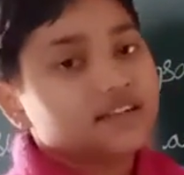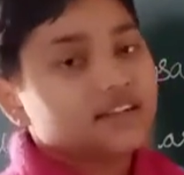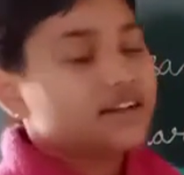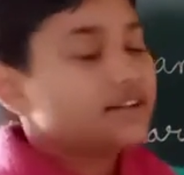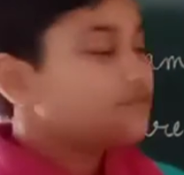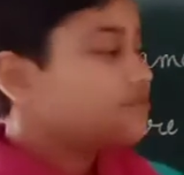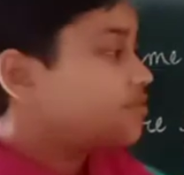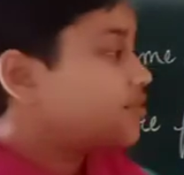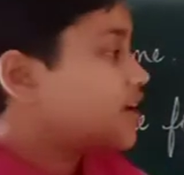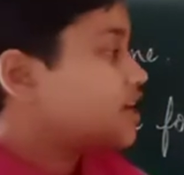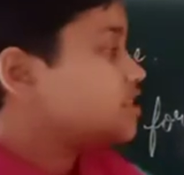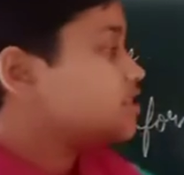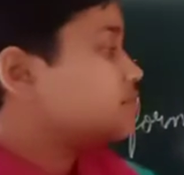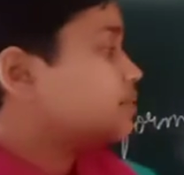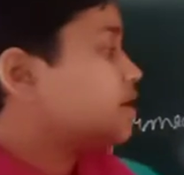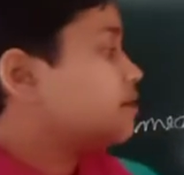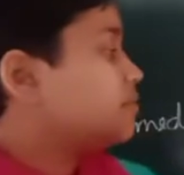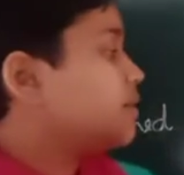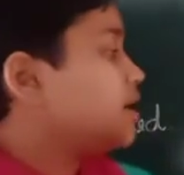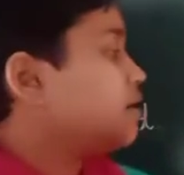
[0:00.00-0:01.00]
a difference
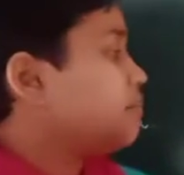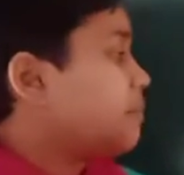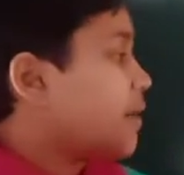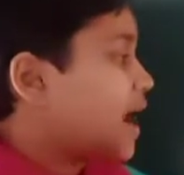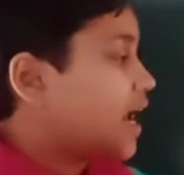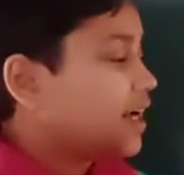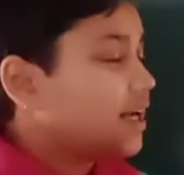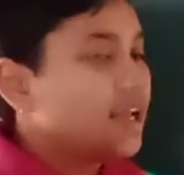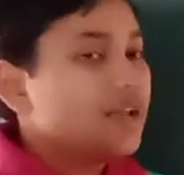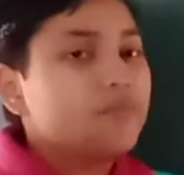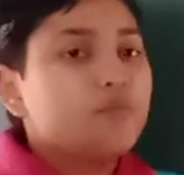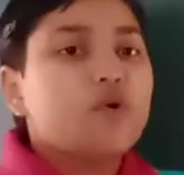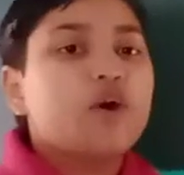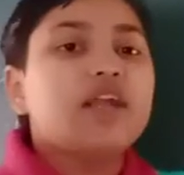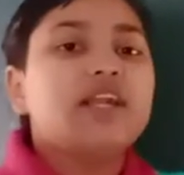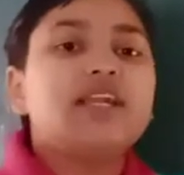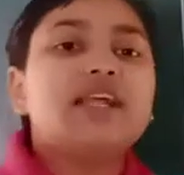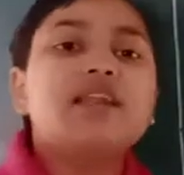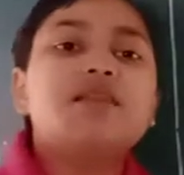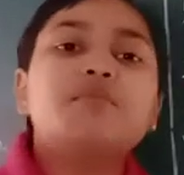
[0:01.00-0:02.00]
between melting
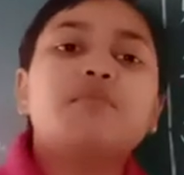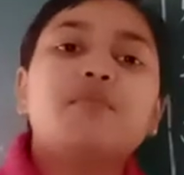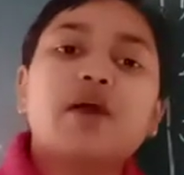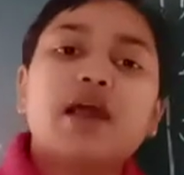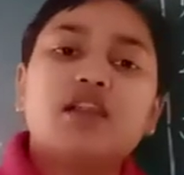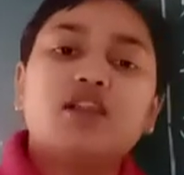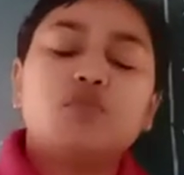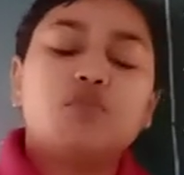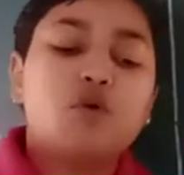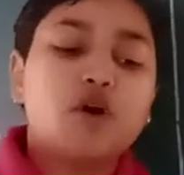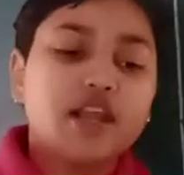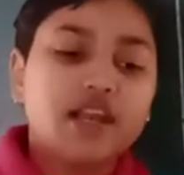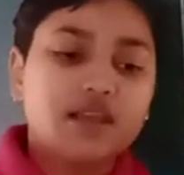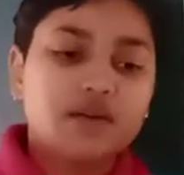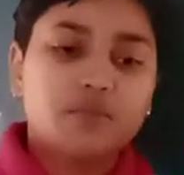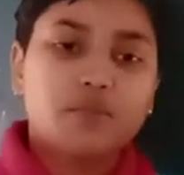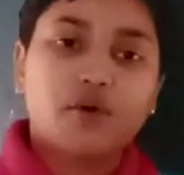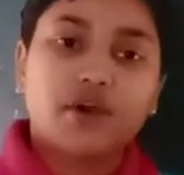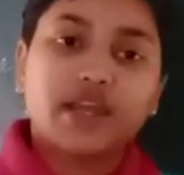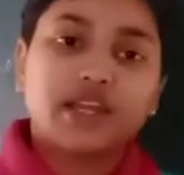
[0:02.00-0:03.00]
point and
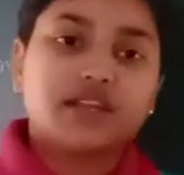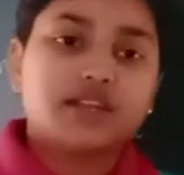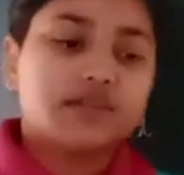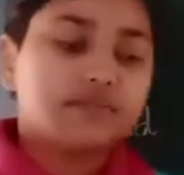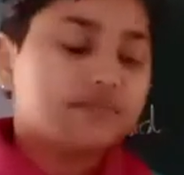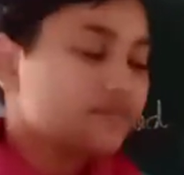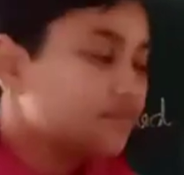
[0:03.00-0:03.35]
boiling point.